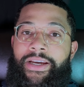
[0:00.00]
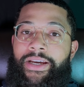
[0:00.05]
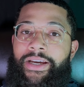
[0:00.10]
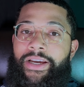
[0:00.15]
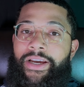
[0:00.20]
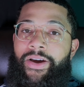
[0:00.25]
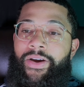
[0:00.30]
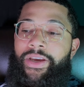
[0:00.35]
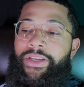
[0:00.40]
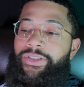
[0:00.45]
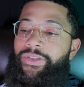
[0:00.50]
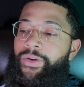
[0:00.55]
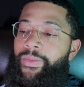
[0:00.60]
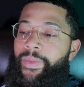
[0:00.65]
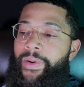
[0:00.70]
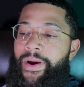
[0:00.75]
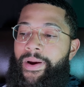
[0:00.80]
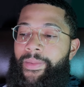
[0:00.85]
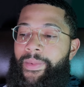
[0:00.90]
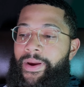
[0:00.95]
Go get you a
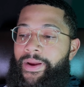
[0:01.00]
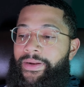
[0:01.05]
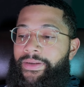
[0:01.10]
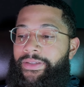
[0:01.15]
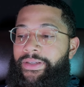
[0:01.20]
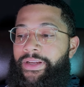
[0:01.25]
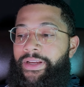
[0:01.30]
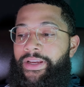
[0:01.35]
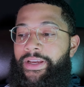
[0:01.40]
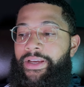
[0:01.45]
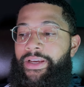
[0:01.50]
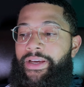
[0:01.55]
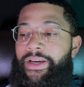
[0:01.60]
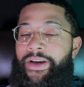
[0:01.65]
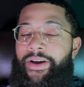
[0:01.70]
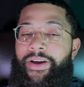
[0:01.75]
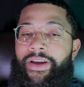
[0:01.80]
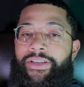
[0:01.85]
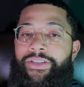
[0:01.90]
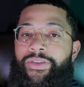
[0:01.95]
pair, man.
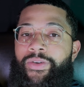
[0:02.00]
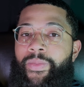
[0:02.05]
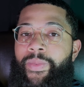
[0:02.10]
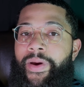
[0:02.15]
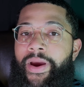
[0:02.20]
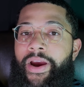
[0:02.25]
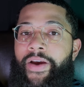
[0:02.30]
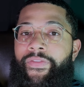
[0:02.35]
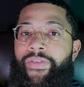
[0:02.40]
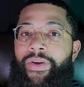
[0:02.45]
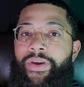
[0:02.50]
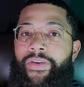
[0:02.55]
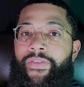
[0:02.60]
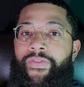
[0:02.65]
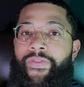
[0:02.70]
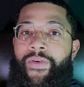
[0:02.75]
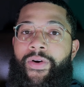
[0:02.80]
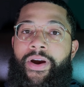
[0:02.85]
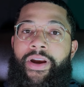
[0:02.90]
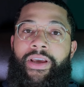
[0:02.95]
Go get you a pair if you can
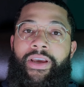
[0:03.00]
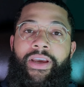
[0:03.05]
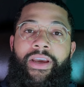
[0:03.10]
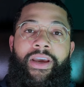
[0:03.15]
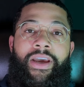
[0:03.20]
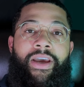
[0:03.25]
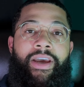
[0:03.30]
afford it.